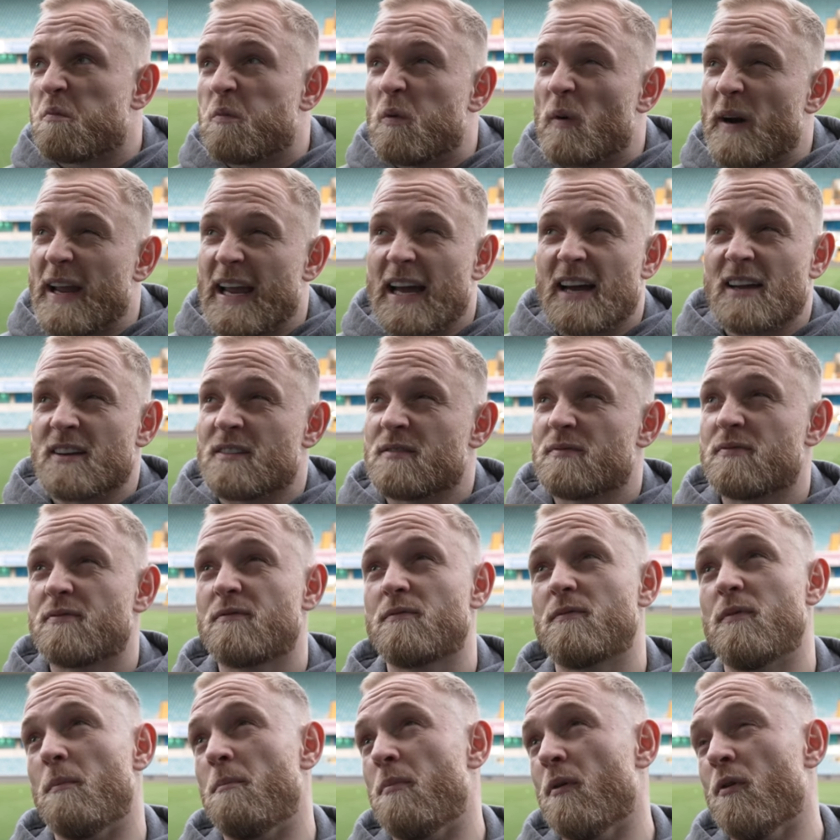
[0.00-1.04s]
We had
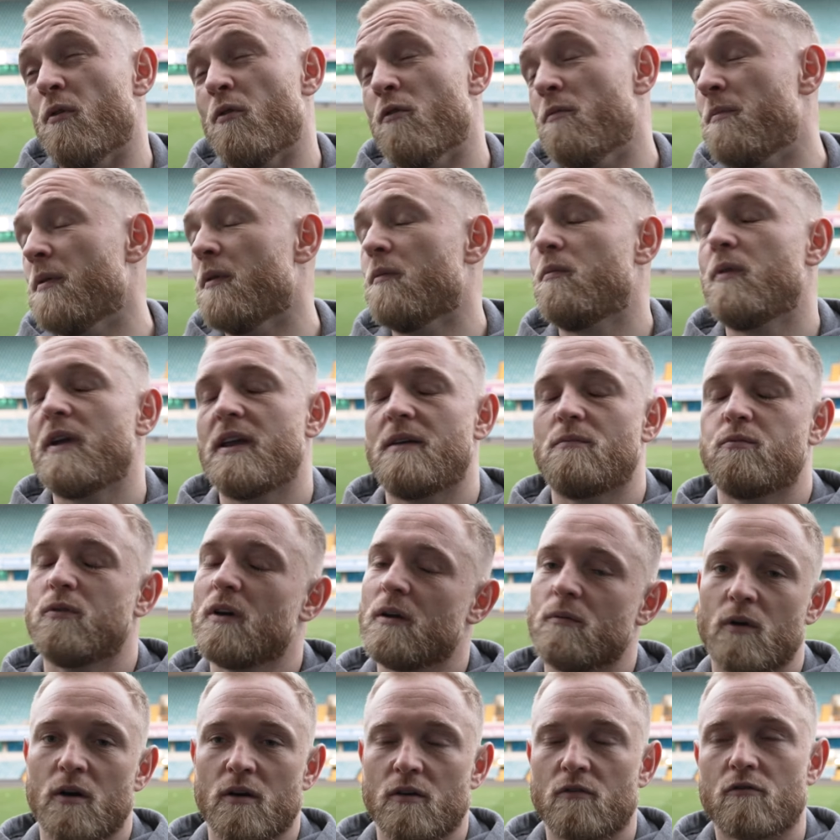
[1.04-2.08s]
the ball, but we,
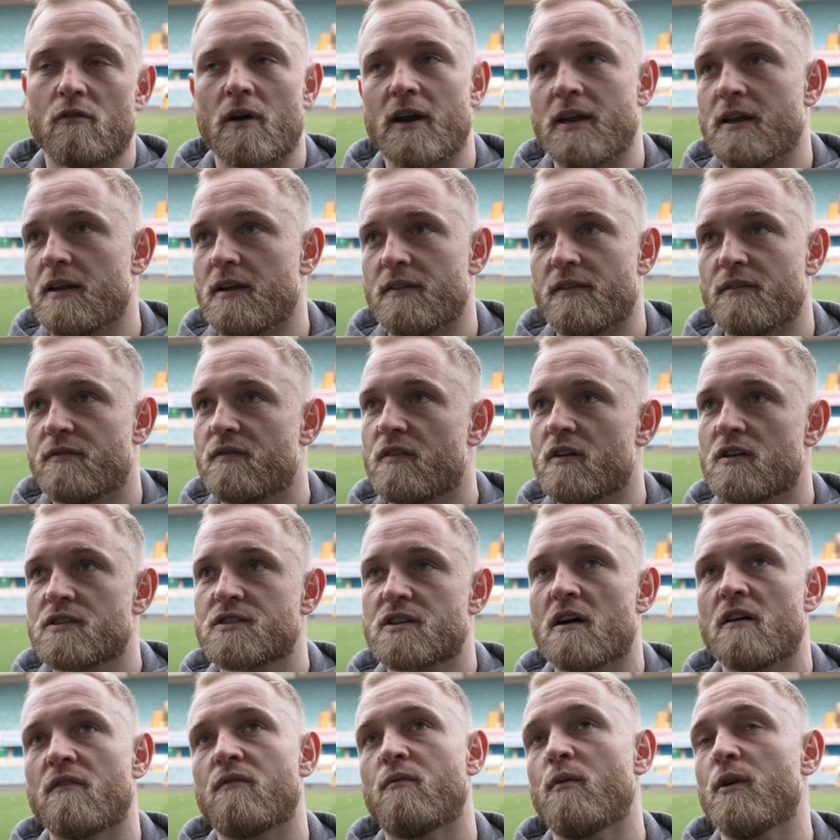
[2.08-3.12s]
we weren't great in the first
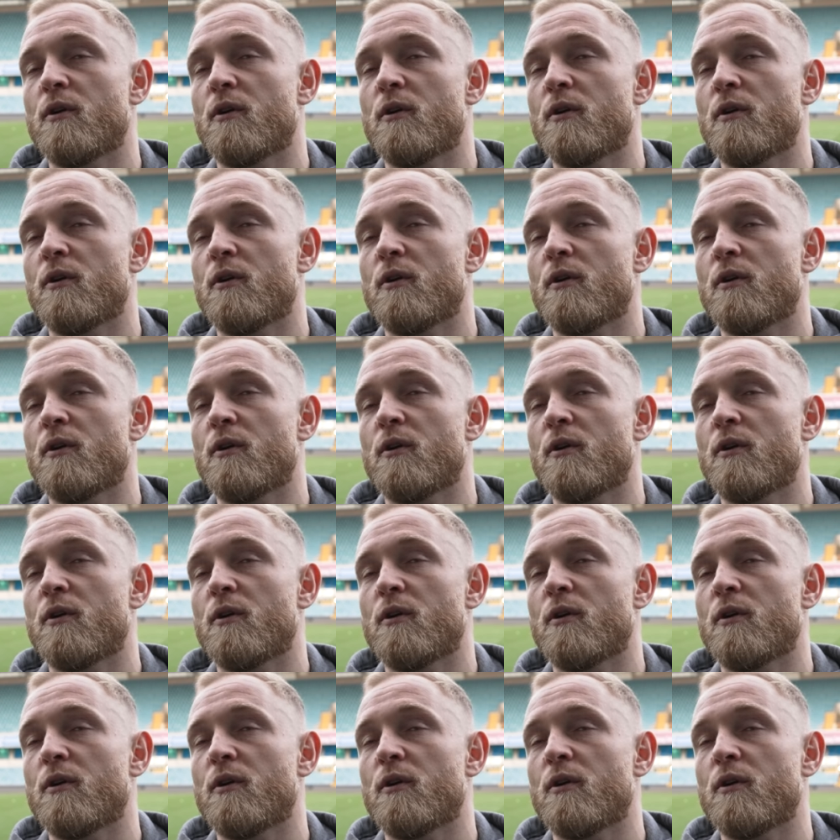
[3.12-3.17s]
half.